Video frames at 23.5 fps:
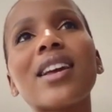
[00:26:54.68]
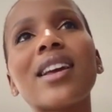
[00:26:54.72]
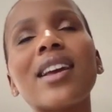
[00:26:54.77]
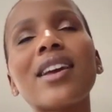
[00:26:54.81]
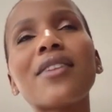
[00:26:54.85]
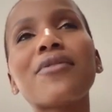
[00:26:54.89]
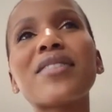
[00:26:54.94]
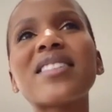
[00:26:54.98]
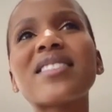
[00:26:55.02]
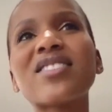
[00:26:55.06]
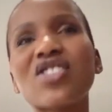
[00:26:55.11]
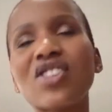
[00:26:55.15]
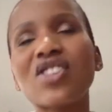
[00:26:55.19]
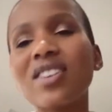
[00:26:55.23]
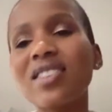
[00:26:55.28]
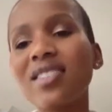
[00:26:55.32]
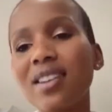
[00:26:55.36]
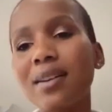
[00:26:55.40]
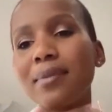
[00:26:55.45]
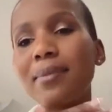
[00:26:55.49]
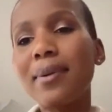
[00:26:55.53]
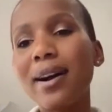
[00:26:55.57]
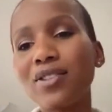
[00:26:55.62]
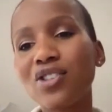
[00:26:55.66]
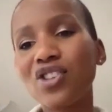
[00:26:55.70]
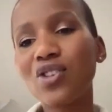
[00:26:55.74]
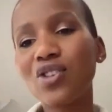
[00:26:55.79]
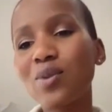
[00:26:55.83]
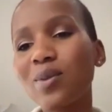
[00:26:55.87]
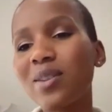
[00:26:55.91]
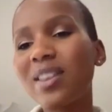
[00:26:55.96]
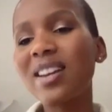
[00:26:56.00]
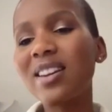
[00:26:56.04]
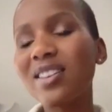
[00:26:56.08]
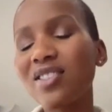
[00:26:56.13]
it's just about
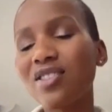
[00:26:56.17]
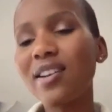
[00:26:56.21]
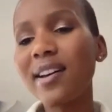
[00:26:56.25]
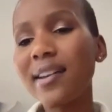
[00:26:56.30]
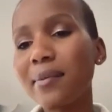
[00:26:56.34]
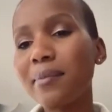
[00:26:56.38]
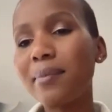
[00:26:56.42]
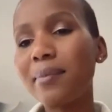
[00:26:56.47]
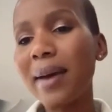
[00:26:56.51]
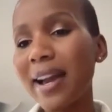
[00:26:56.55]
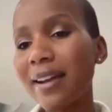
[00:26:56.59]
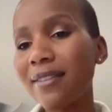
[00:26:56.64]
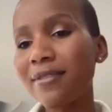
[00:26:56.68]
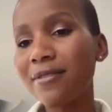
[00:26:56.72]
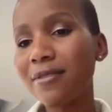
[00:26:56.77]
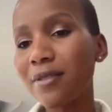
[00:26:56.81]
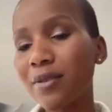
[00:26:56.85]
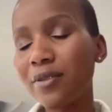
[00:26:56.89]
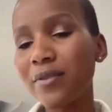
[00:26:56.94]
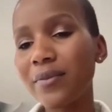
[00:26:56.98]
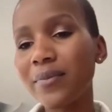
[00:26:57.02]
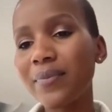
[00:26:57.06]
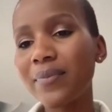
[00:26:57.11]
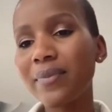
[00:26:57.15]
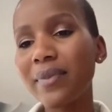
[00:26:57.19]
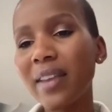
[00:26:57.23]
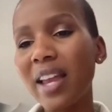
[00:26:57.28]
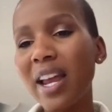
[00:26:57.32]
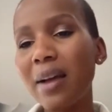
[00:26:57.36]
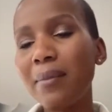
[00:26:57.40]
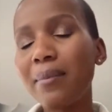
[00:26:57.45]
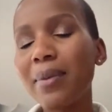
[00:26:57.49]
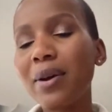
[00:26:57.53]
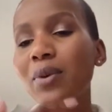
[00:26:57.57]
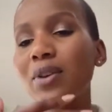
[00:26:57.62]
you, then it's not impactful.
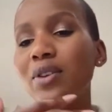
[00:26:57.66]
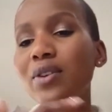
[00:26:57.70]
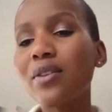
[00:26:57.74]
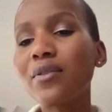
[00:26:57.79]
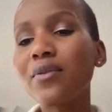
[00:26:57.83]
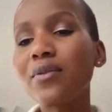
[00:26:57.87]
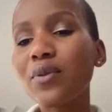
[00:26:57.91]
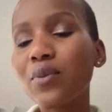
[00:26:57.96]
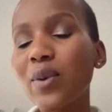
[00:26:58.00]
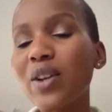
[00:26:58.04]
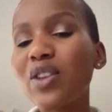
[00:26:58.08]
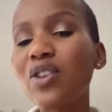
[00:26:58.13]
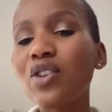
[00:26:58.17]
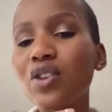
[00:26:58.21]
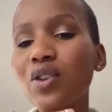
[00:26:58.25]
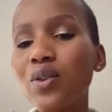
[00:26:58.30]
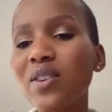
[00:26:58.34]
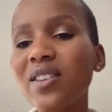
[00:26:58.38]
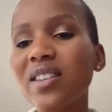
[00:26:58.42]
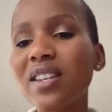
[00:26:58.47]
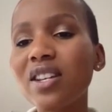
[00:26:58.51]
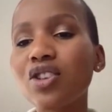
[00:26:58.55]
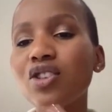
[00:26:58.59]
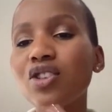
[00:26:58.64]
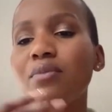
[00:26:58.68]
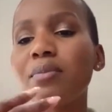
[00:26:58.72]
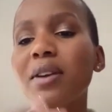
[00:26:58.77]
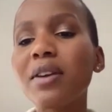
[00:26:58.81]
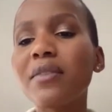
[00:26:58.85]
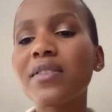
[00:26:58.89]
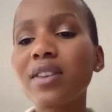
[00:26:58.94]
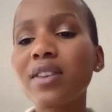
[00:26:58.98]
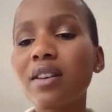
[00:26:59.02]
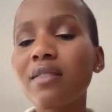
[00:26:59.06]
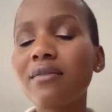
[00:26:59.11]
But when you use it to be
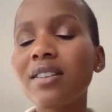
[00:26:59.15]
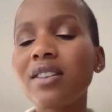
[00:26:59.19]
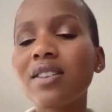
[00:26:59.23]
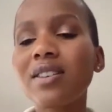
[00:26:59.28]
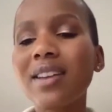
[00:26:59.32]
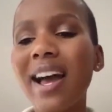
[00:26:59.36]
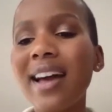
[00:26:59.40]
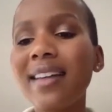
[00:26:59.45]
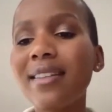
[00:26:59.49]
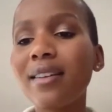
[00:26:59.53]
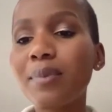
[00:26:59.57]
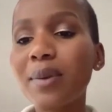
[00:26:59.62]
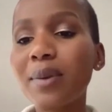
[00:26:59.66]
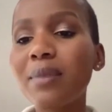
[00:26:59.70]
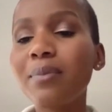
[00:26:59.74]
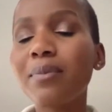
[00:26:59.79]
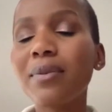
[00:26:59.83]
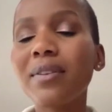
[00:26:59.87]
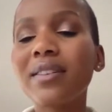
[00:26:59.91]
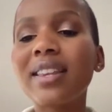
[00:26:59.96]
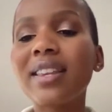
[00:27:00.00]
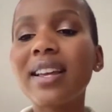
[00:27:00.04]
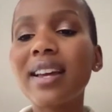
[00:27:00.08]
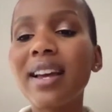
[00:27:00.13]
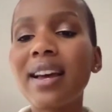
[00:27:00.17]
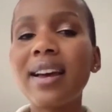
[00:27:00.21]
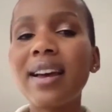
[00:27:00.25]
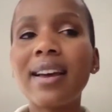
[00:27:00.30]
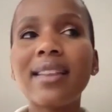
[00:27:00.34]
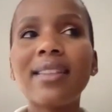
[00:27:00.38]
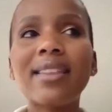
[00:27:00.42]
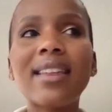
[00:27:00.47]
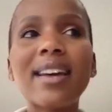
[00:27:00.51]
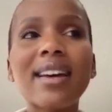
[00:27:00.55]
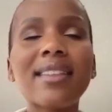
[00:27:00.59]
of service to other people,
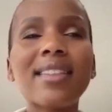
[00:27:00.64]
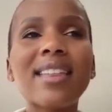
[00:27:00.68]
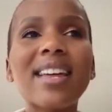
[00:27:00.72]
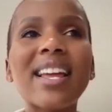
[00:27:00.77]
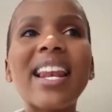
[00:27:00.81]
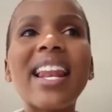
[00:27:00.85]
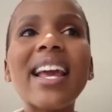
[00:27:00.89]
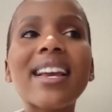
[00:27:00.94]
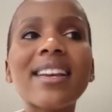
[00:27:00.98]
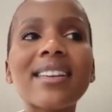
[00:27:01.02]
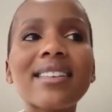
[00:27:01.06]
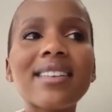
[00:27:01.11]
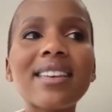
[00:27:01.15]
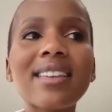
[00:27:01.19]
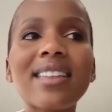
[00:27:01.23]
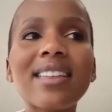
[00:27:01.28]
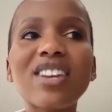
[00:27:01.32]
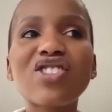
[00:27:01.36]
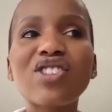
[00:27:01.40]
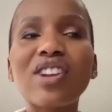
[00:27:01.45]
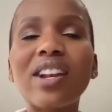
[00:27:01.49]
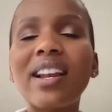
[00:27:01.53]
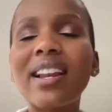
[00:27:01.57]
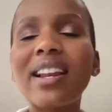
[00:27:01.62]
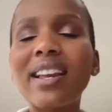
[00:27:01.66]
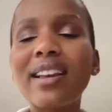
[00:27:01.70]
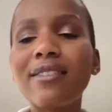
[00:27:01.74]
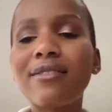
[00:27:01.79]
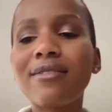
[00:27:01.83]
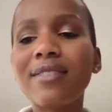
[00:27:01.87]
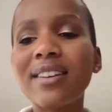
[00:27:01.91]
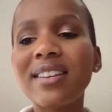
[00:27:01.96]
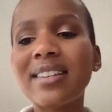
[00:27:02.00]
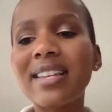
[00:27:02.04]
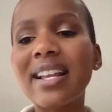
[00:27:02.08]
the legacy that you
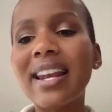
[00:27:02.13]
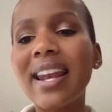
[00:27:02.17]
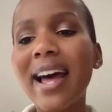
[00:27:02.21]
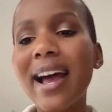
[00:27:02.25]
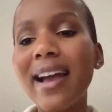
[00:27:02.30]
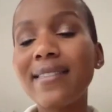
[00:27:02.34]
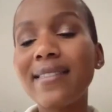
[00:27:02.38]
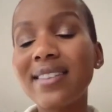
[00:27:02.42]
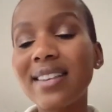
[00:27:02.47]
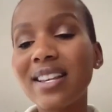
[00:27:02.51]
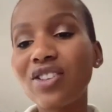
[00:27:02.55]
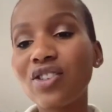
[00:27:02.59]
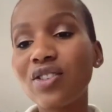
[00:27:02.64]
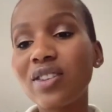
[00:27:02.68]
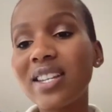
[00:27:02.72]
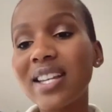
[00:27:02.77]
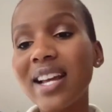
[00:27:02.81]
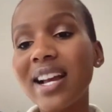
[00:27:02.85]
leave is the lives that you